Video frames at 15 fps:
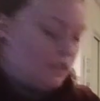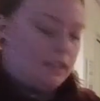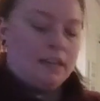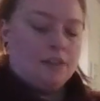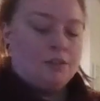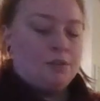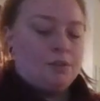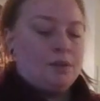And
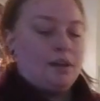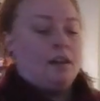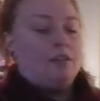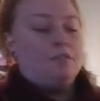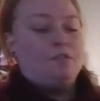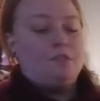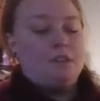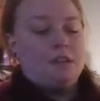now you
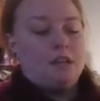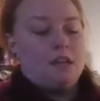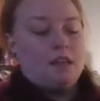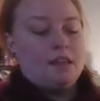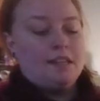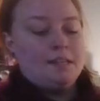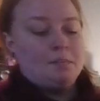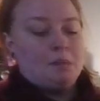have
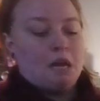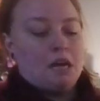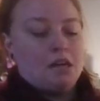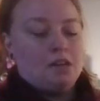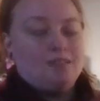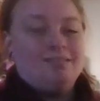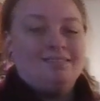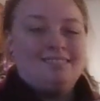this
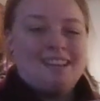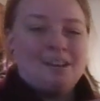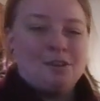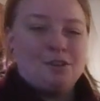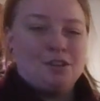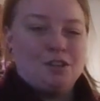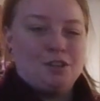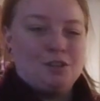bottle that
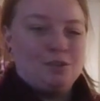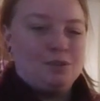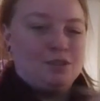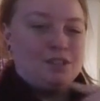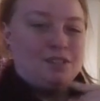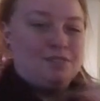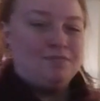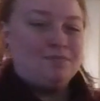you can
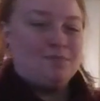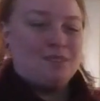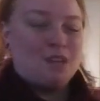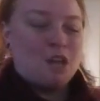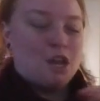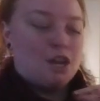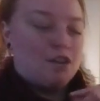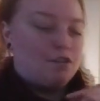use
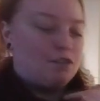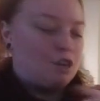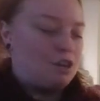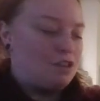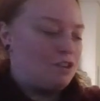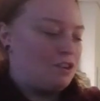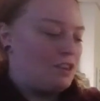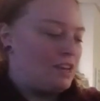for
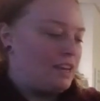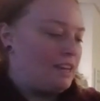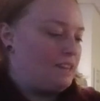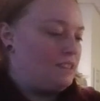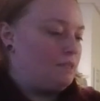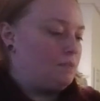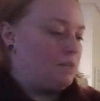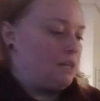other
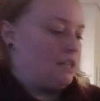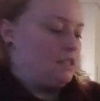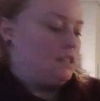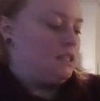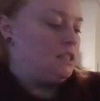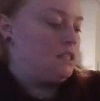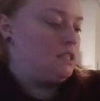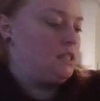things
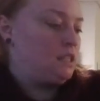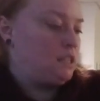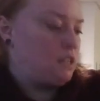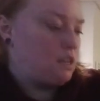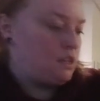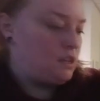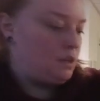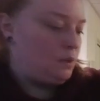because
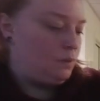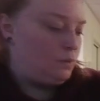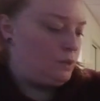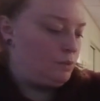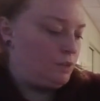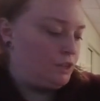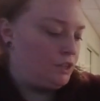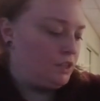
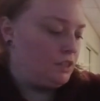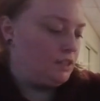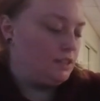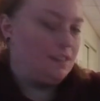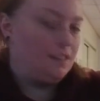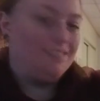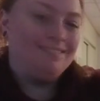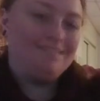we
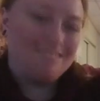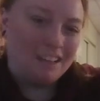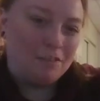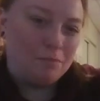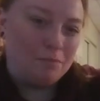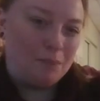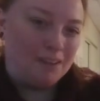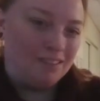witches
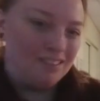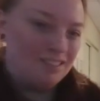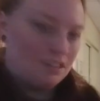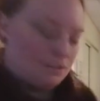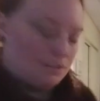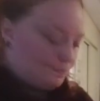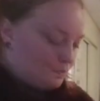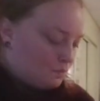love
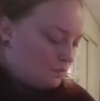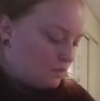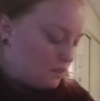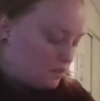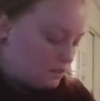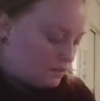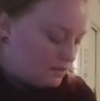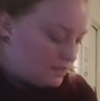bottles.
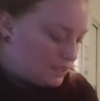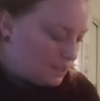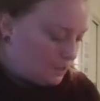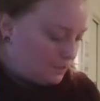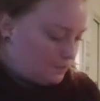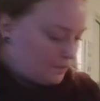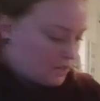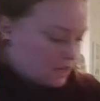So,